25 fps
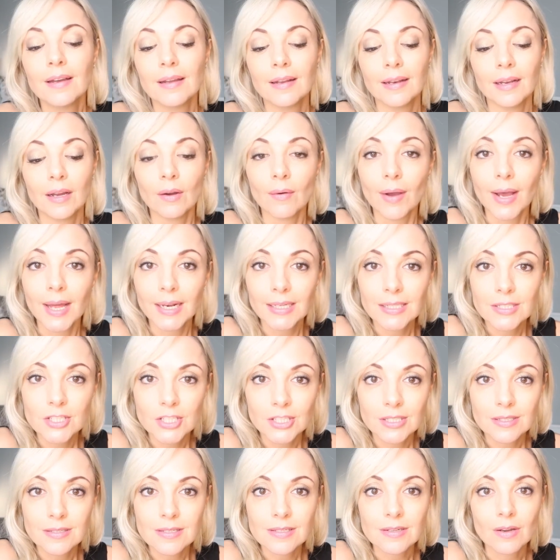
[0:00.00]
Now,
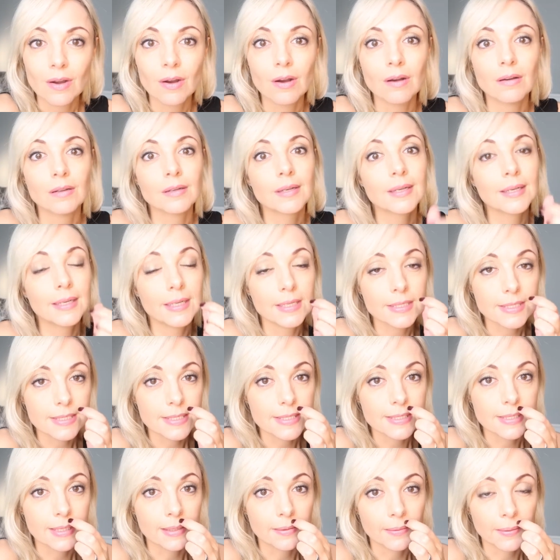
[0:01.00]
allergens aren't
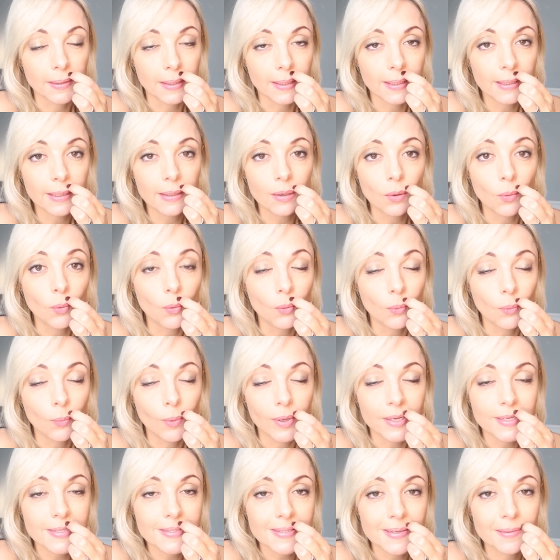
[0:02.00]
necessarily
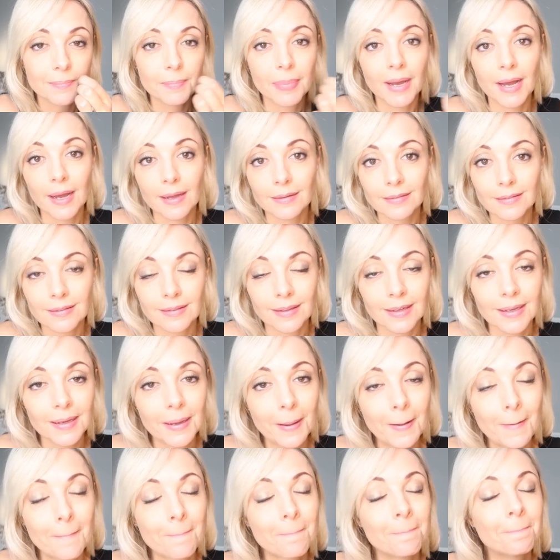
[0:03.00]
always a bad thing.